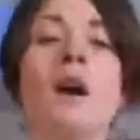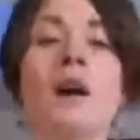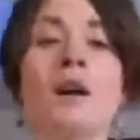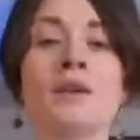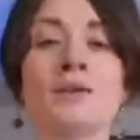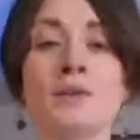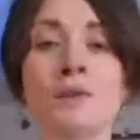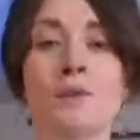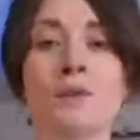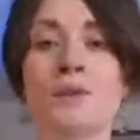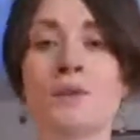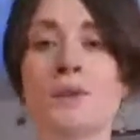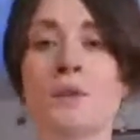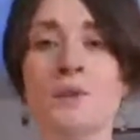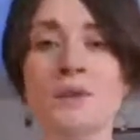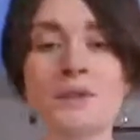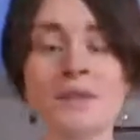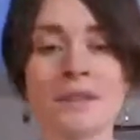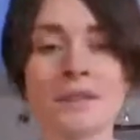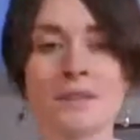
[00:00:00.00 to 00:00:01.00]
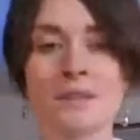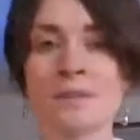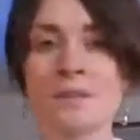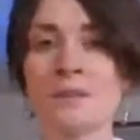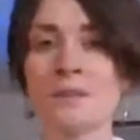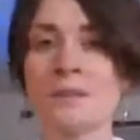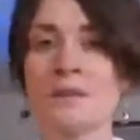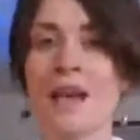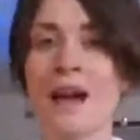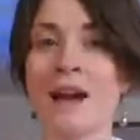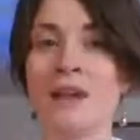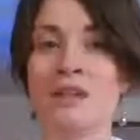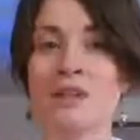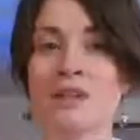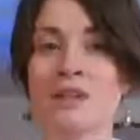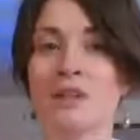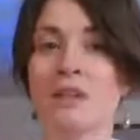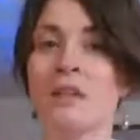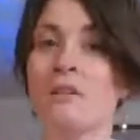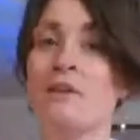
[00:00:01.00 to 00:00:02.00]
So the two systems
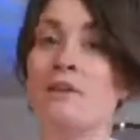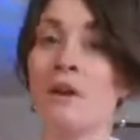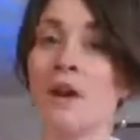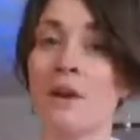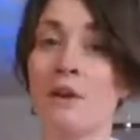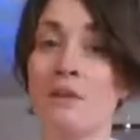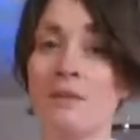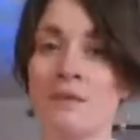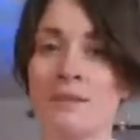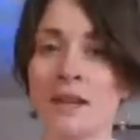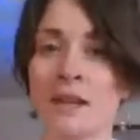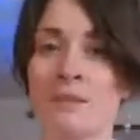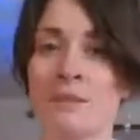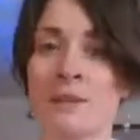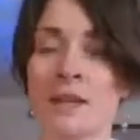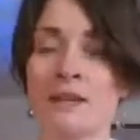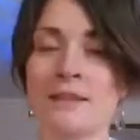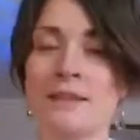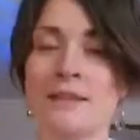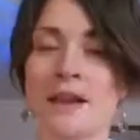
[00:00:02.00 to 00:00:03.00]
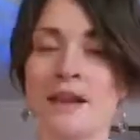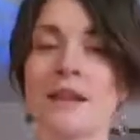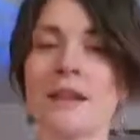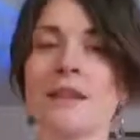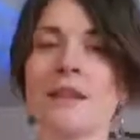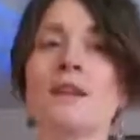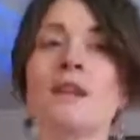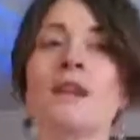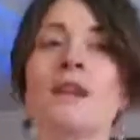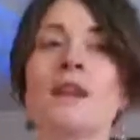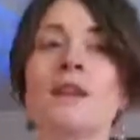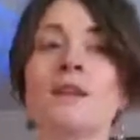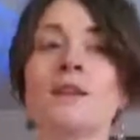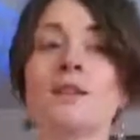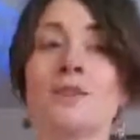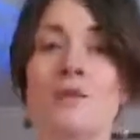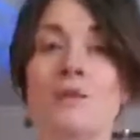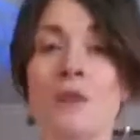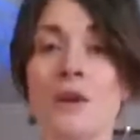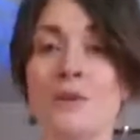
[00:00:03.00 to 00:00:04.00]
actually evolved side by side.
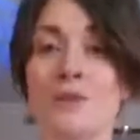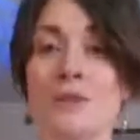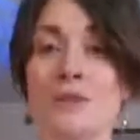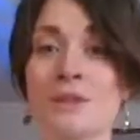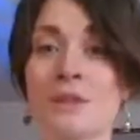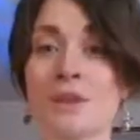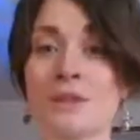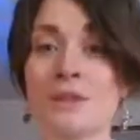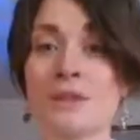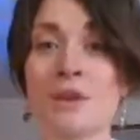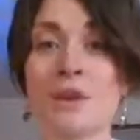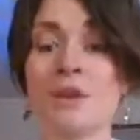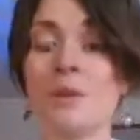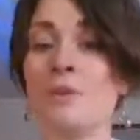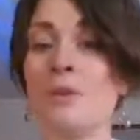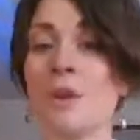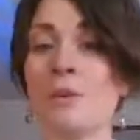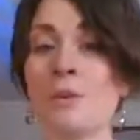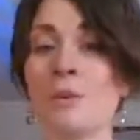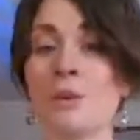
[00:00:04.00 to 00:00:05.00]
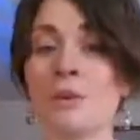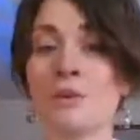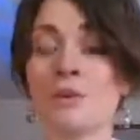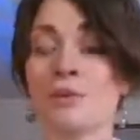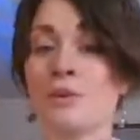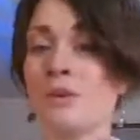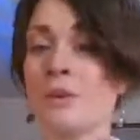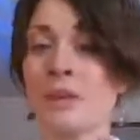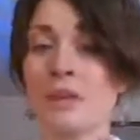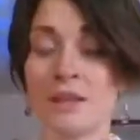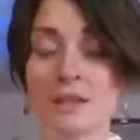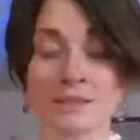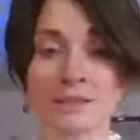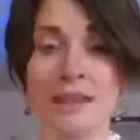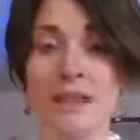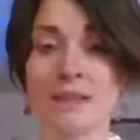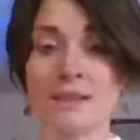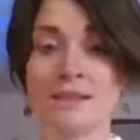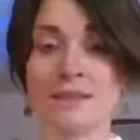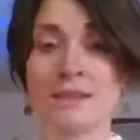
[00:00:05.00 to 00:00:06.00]
2,000 years ago, they were the
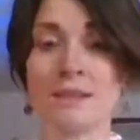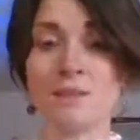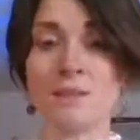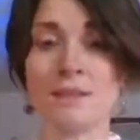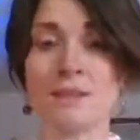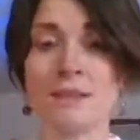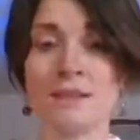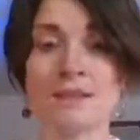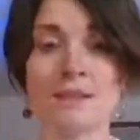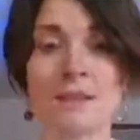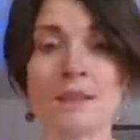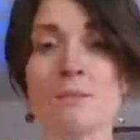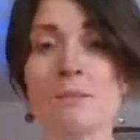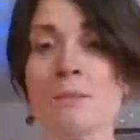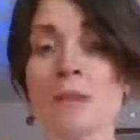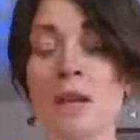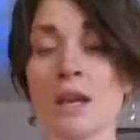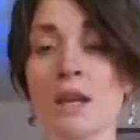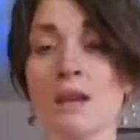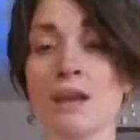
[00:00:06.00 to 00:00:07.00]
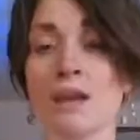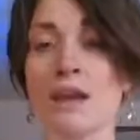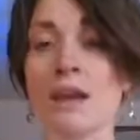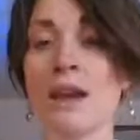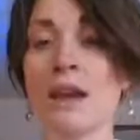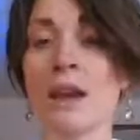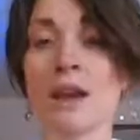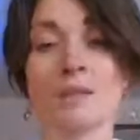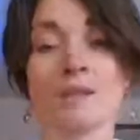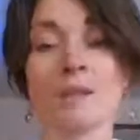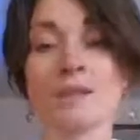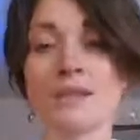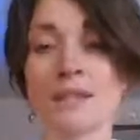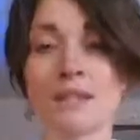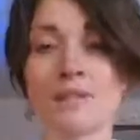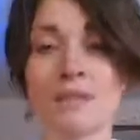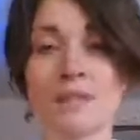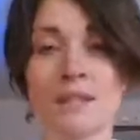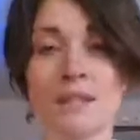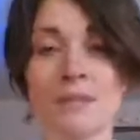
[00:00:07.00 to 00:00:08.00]
exact same system, and every
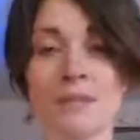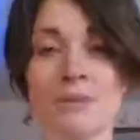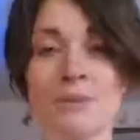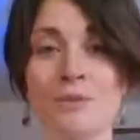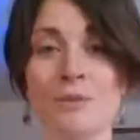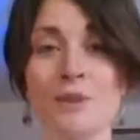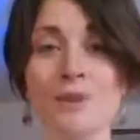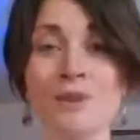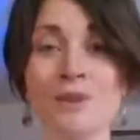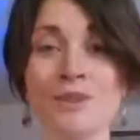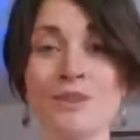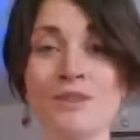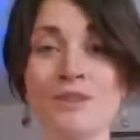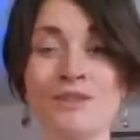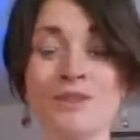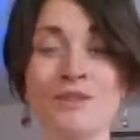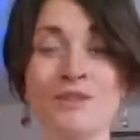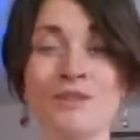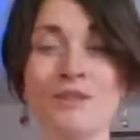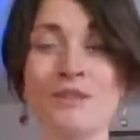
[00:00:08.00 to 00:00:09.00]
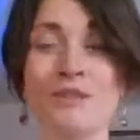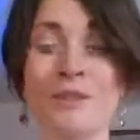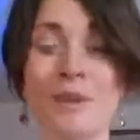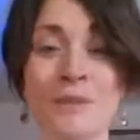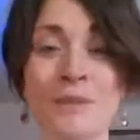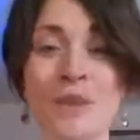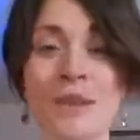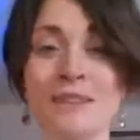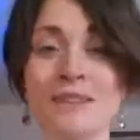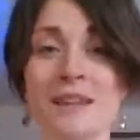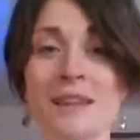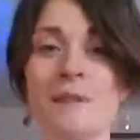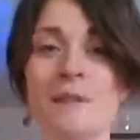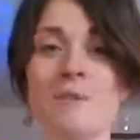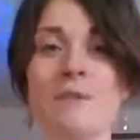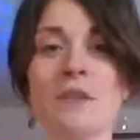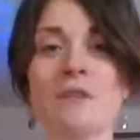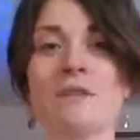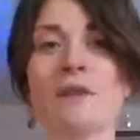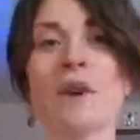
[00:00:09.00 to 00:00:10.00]
72 years from that
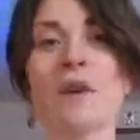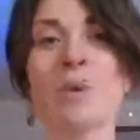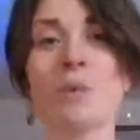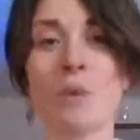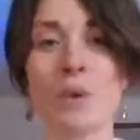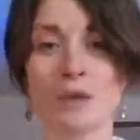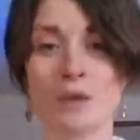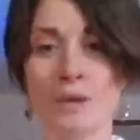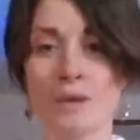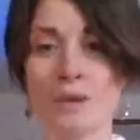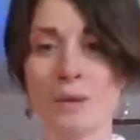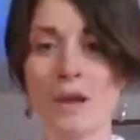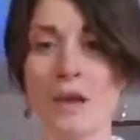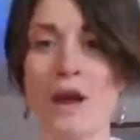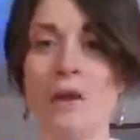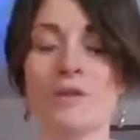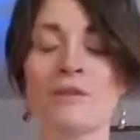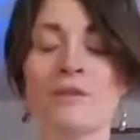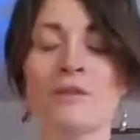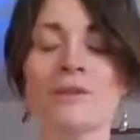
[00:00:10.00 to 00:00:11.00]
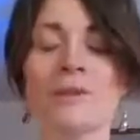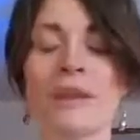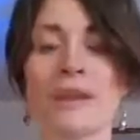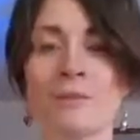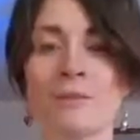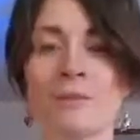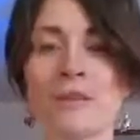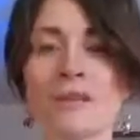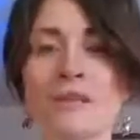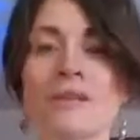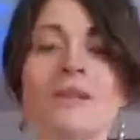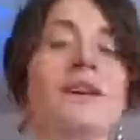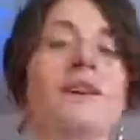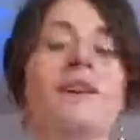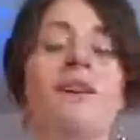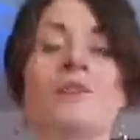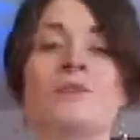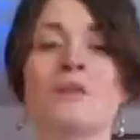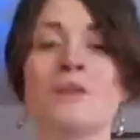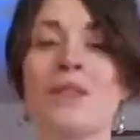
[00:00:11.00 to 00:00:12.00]
time, they've gone 1 degree out of alignment,
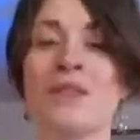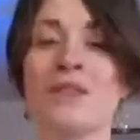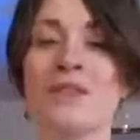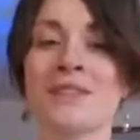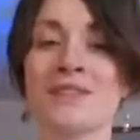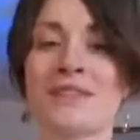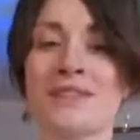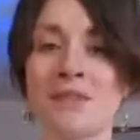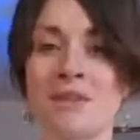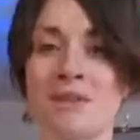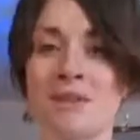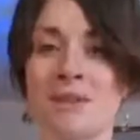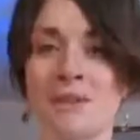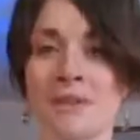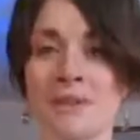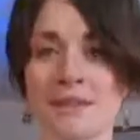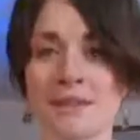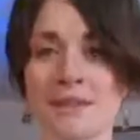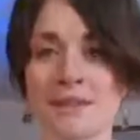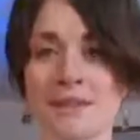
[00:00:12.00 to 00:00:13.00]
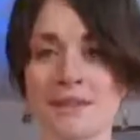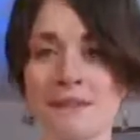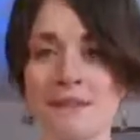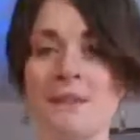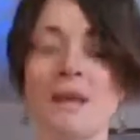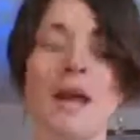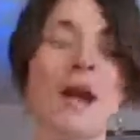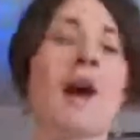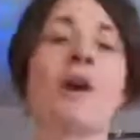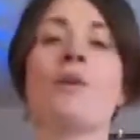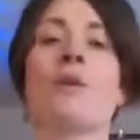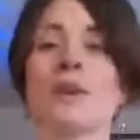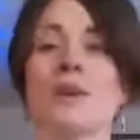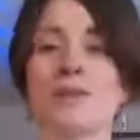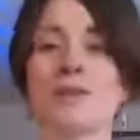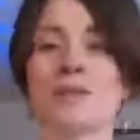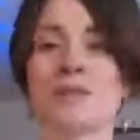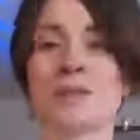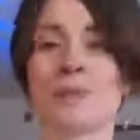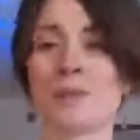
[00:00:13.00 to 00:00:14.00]
so that the sidereal system now
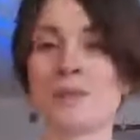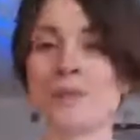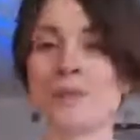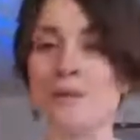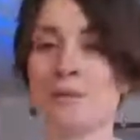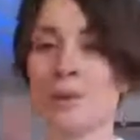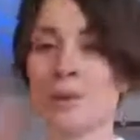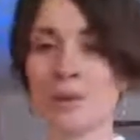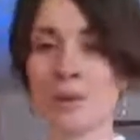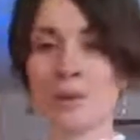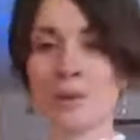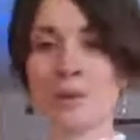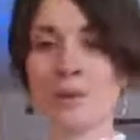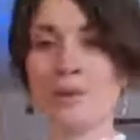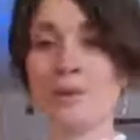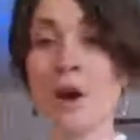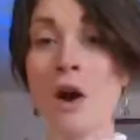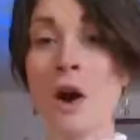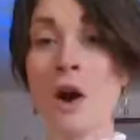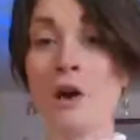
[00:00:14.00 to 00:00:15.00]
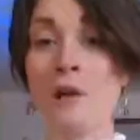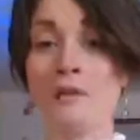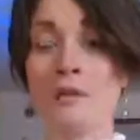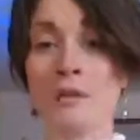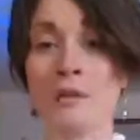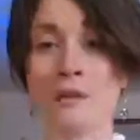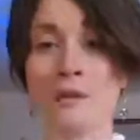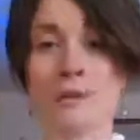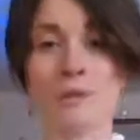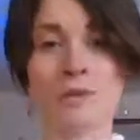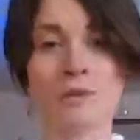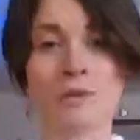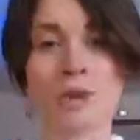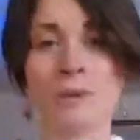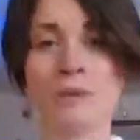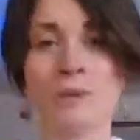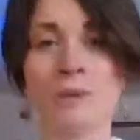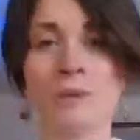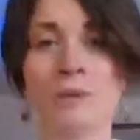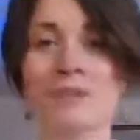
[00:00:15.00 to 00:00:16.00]
is 24 degrees off from the
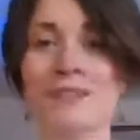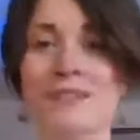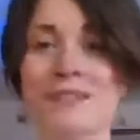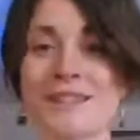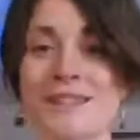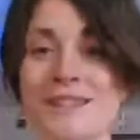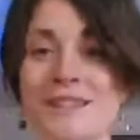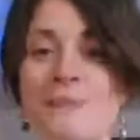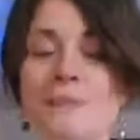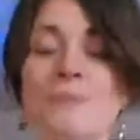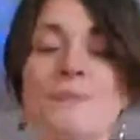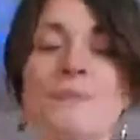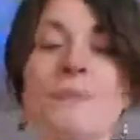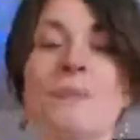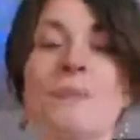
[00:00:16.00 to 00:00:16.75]
tropical system,